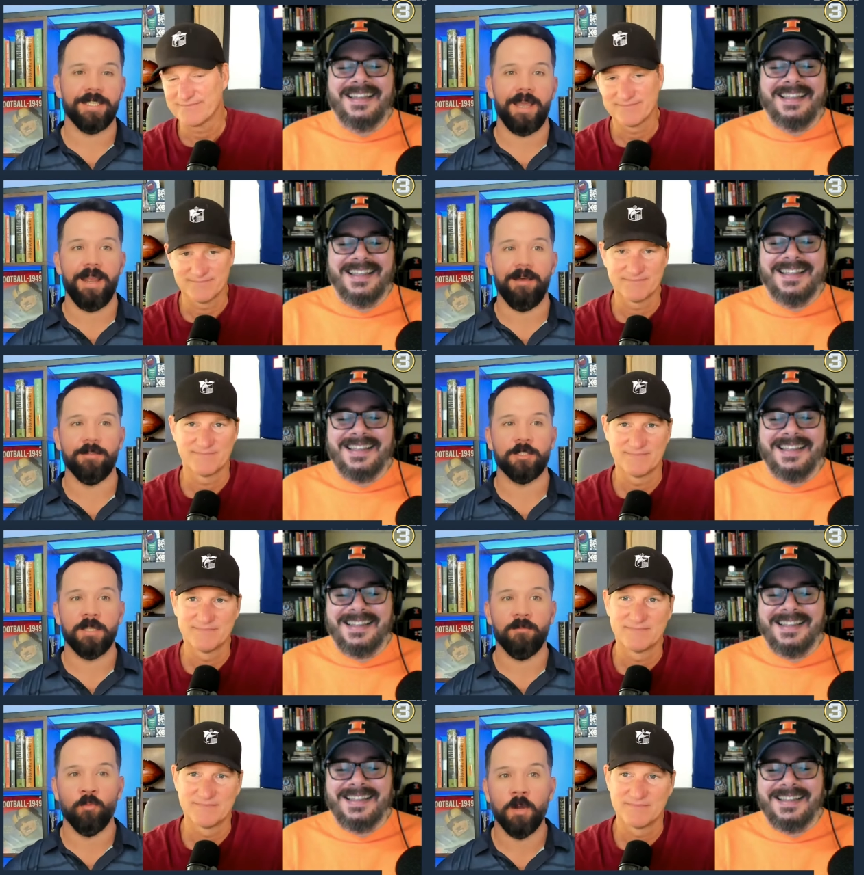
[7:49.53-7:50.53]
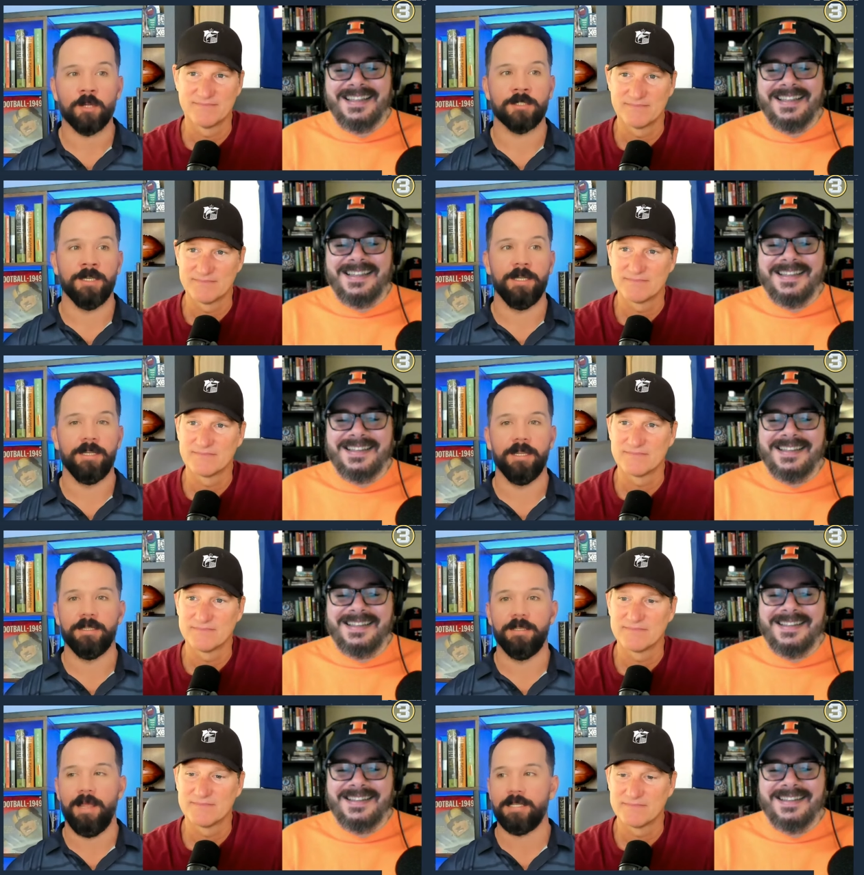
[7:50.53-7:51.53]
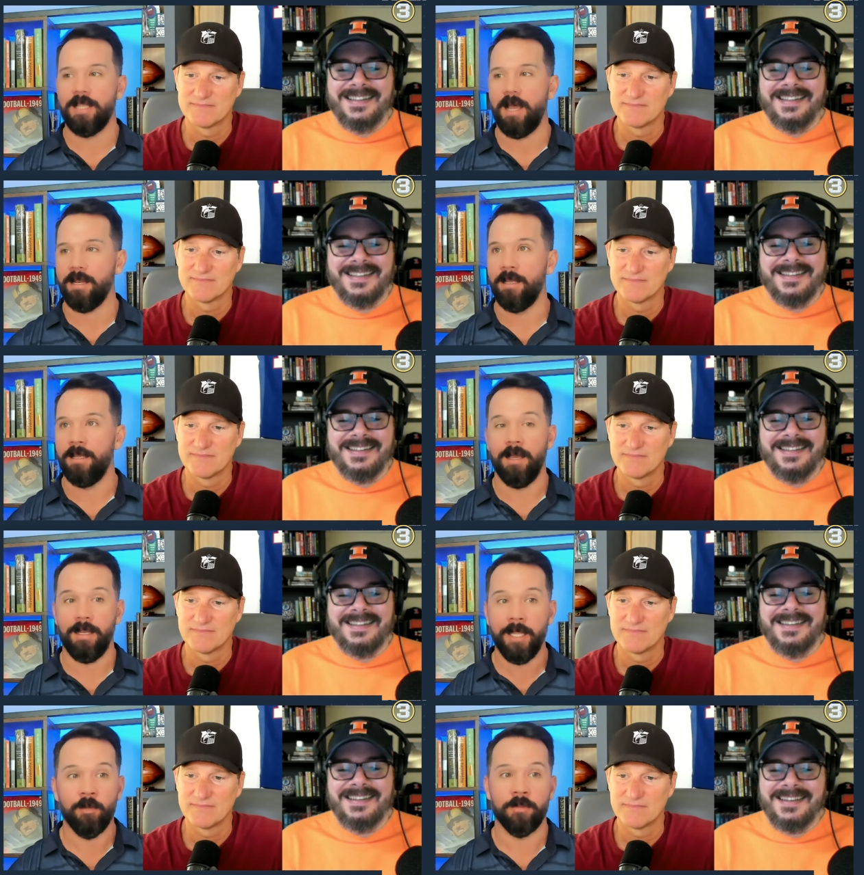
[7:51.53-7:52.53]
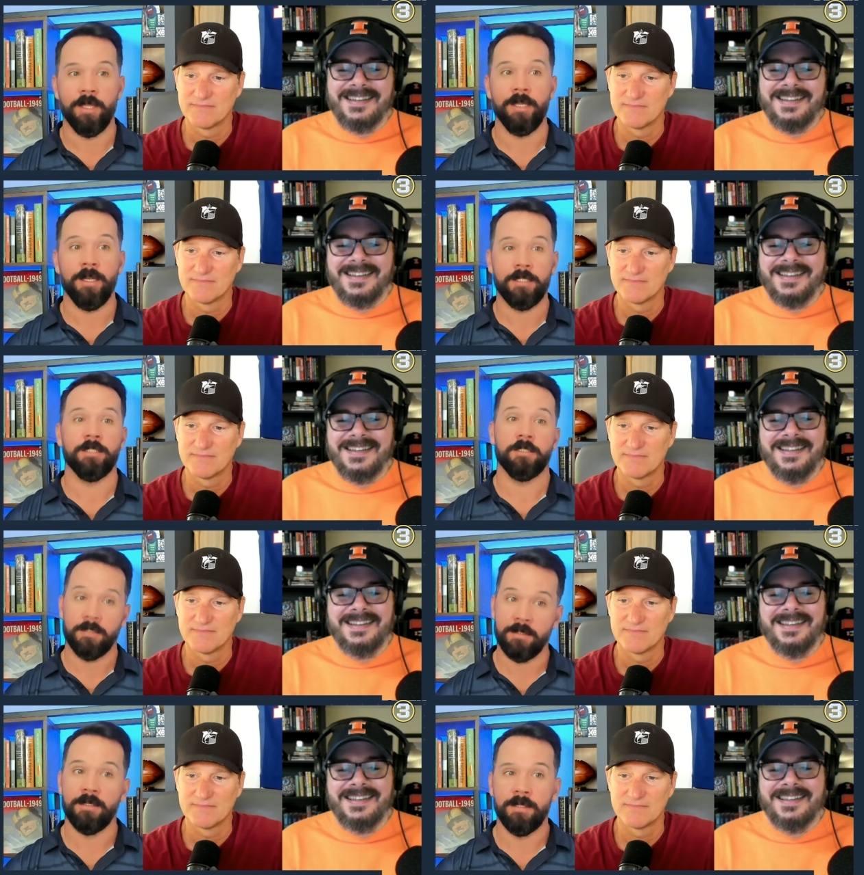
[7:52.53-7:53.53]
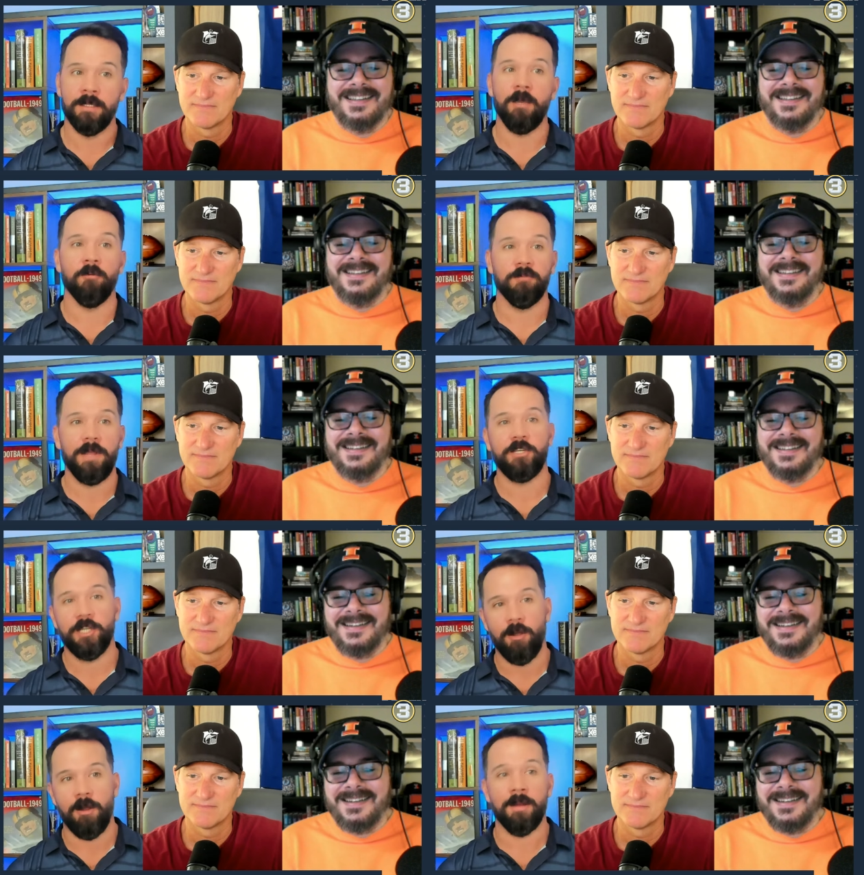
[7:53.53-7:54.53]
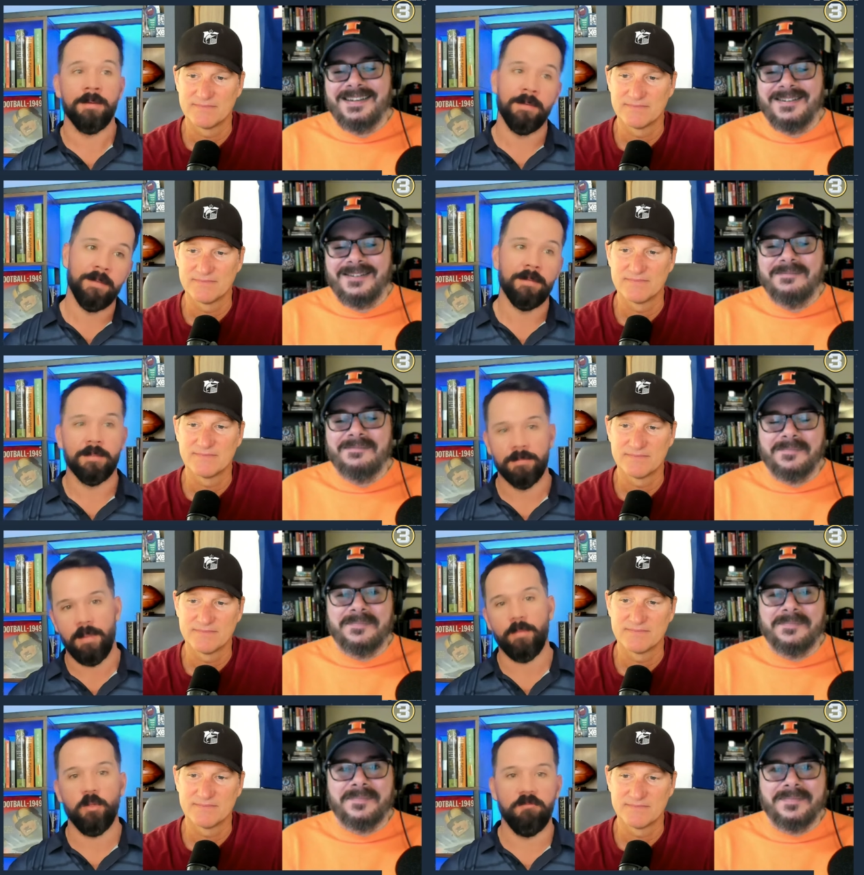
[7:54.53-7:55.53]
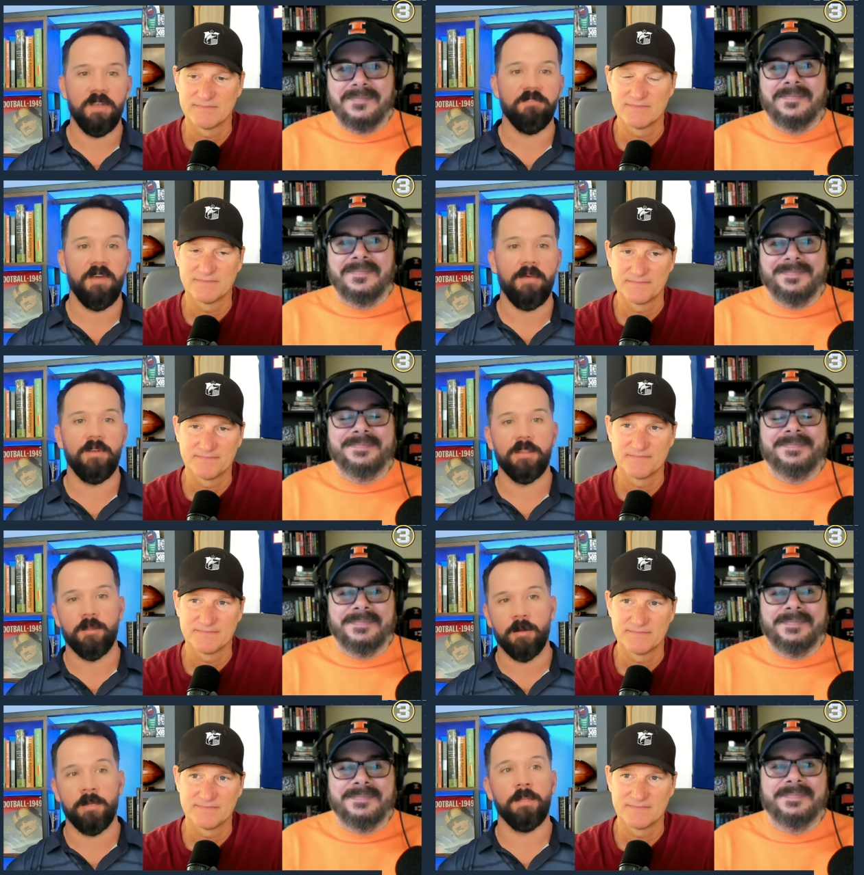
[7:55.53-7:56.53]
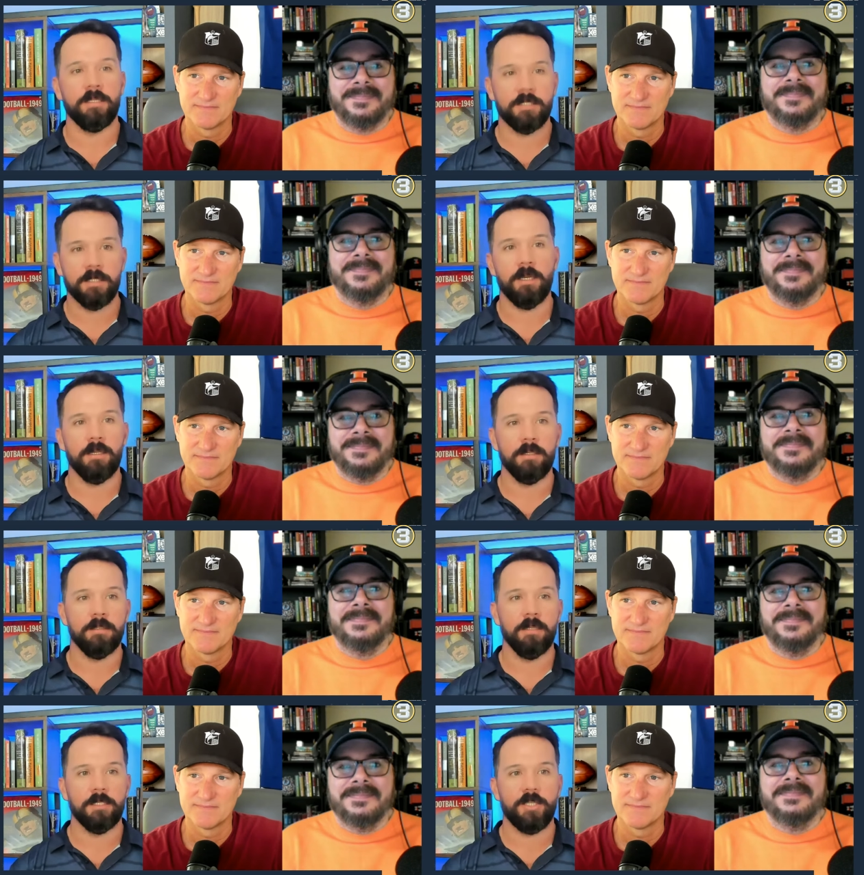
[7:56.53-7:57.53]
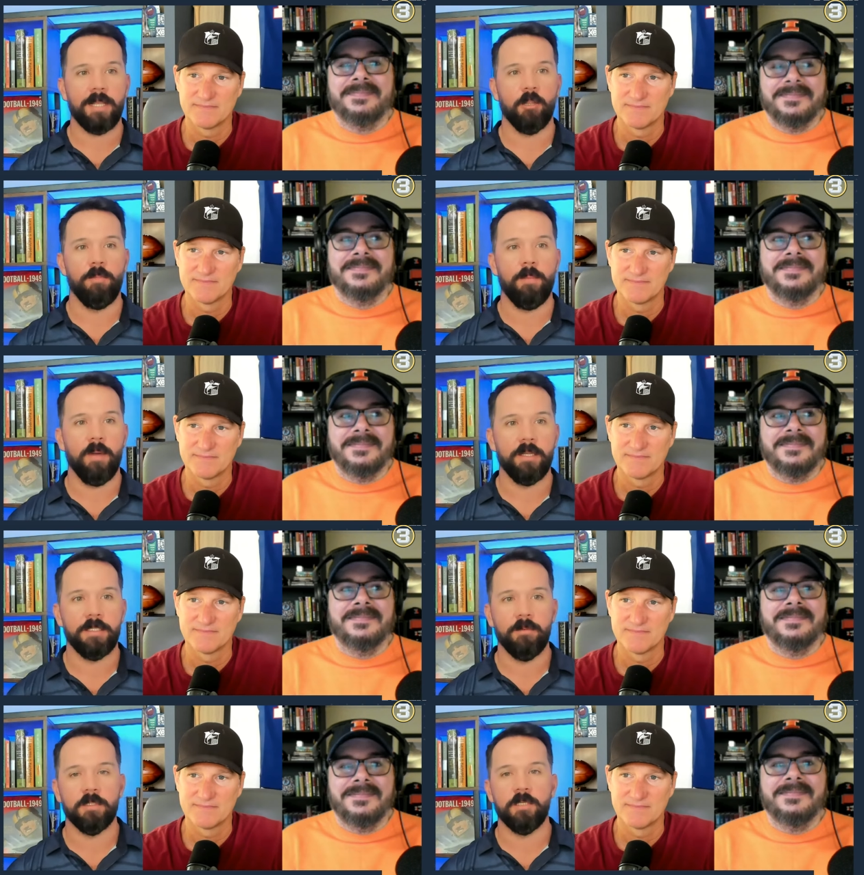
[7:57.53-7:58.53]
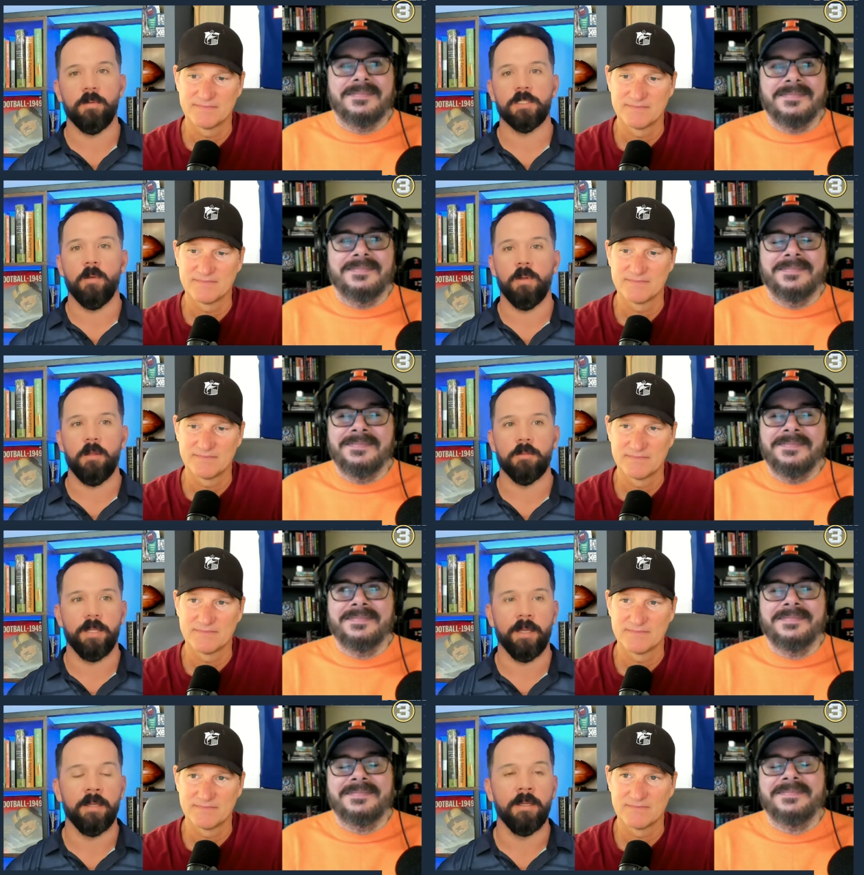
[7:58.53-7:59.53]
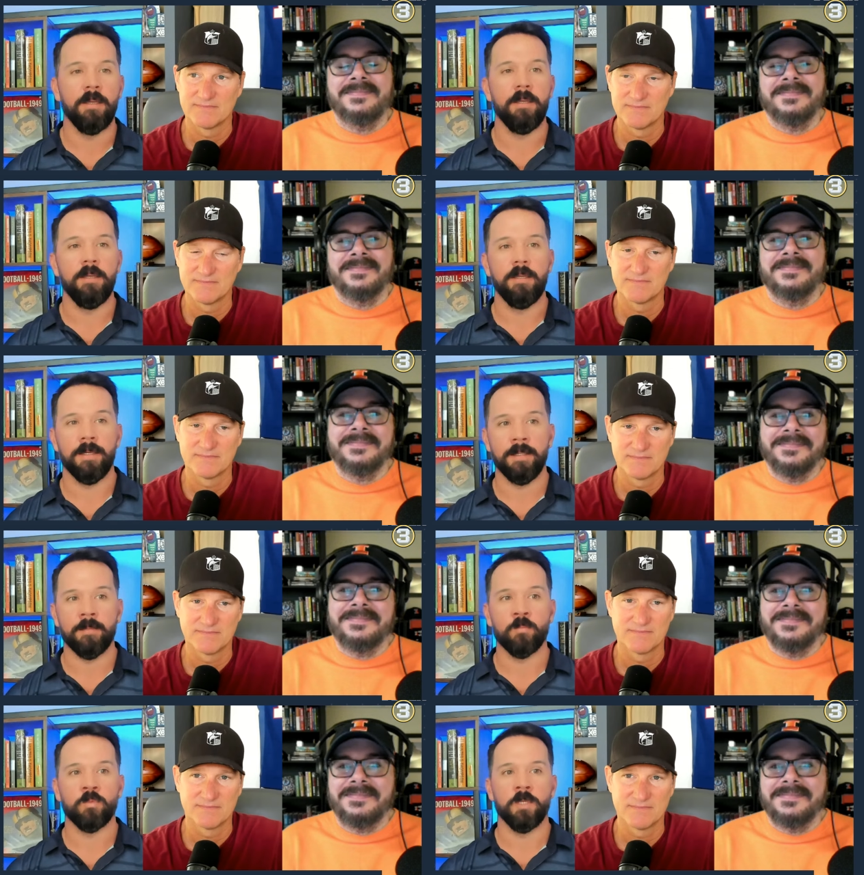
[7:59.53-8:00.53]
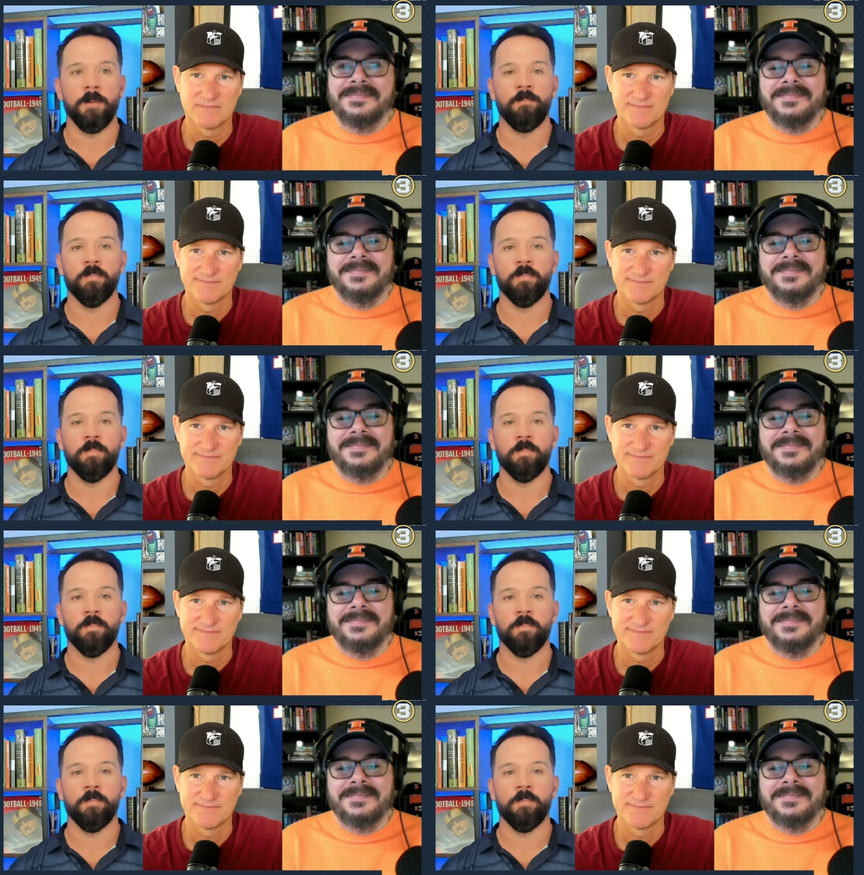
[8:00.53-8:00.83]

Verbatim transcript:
Speaker 1: kind of how this stuff works. That's not a legal thing. That's just a, oh, flashy car, maybe doing 55 into 30. Let's chat a little bit, buddy. See what's going on today. So